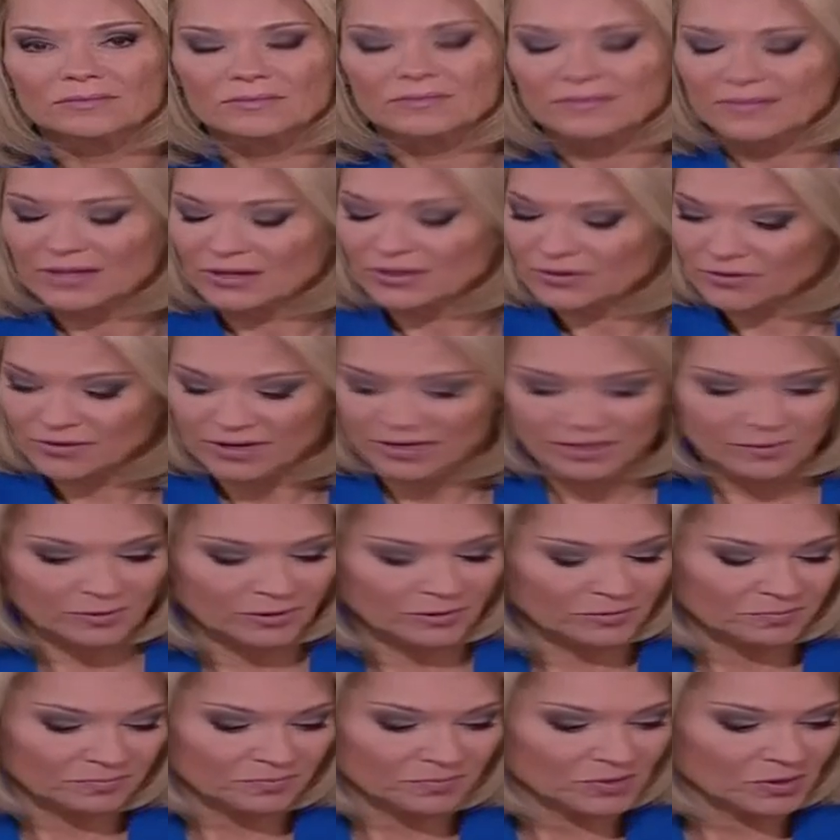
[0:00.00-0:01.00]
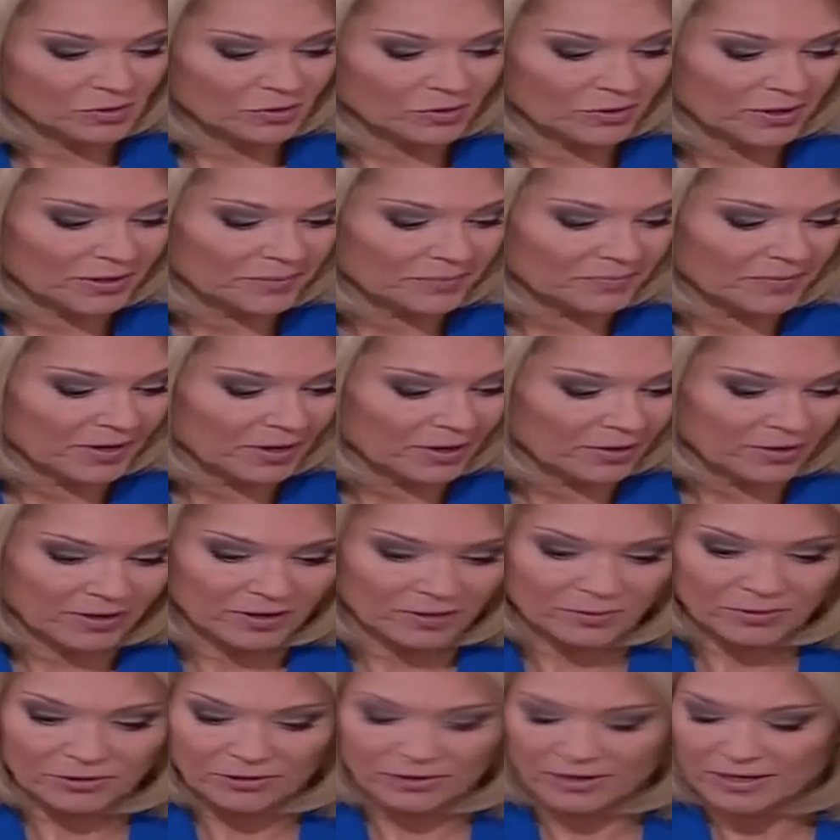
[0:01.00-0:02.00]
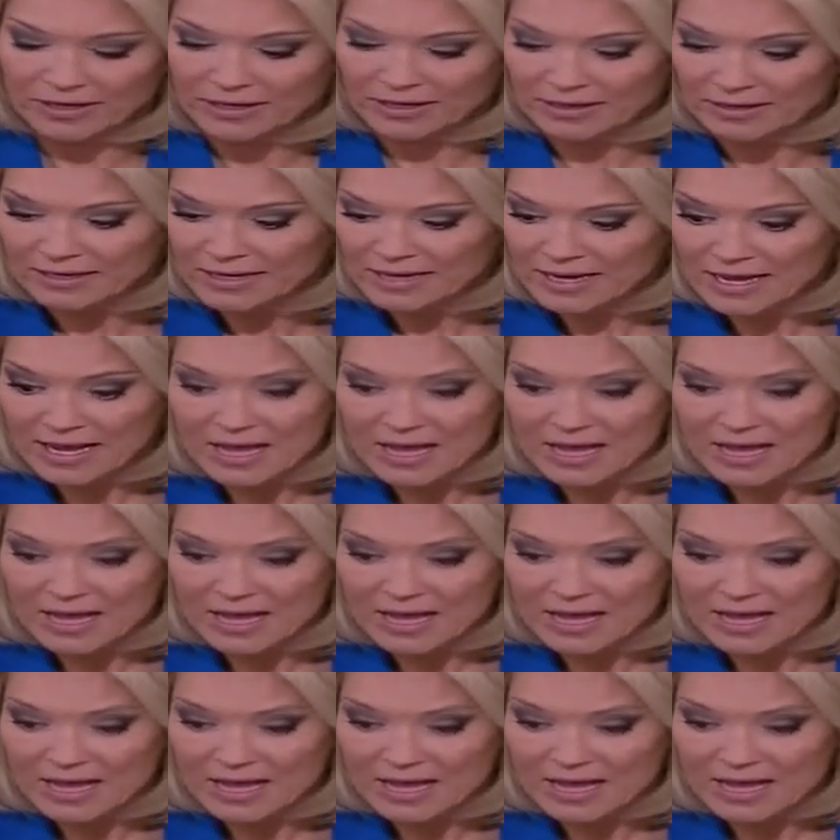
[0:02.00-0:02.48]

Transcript: Incredible story, incredible